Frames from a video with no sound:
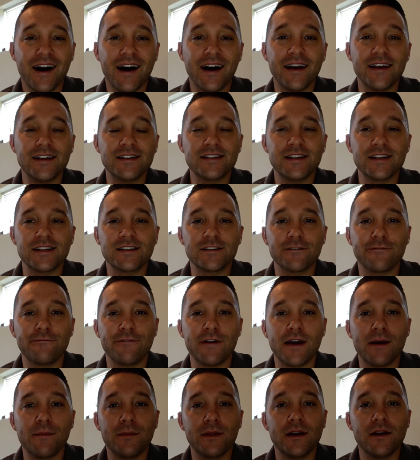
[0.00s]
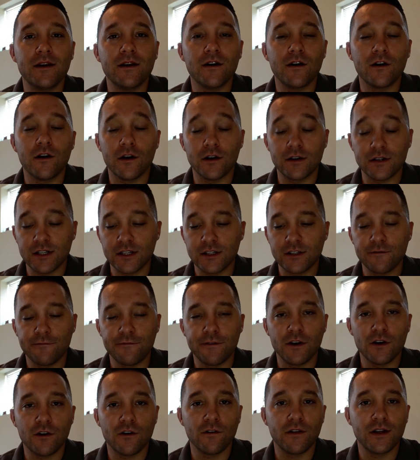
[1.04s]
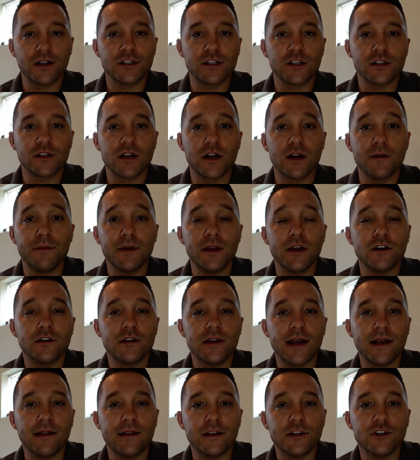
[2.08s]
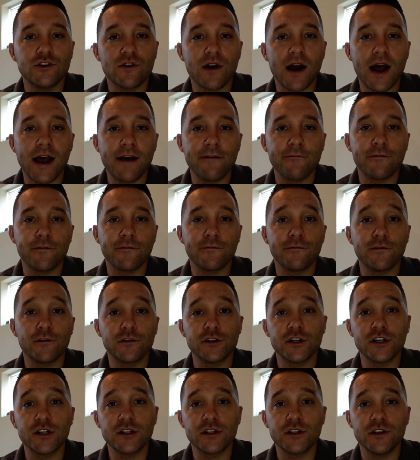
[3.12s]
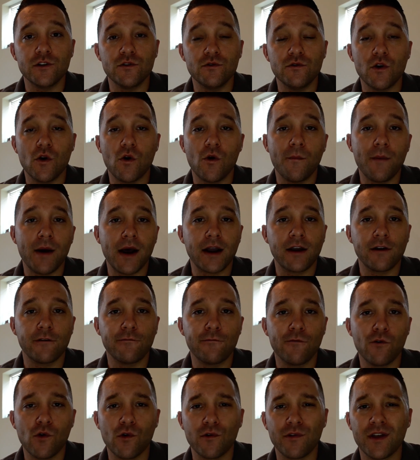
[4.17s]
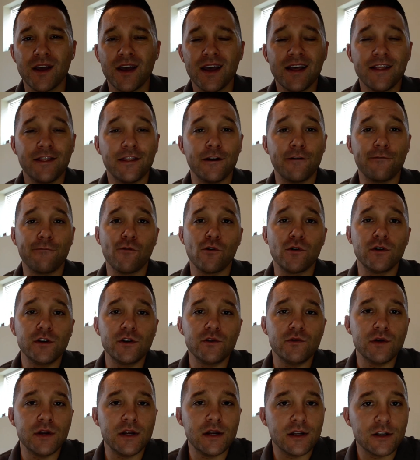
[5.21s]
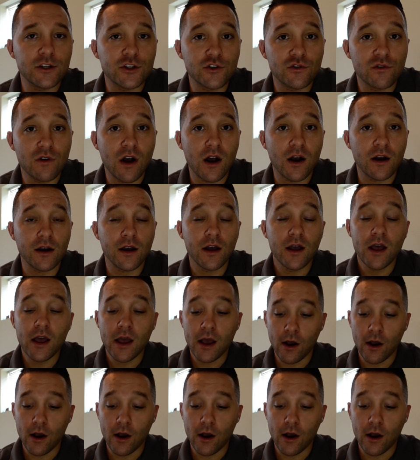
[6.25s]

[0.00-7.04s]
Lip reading: Is this a family, or is this a vehicle that's just going to be your daily driver for just you going back and forth? Therefore, do you need a truck?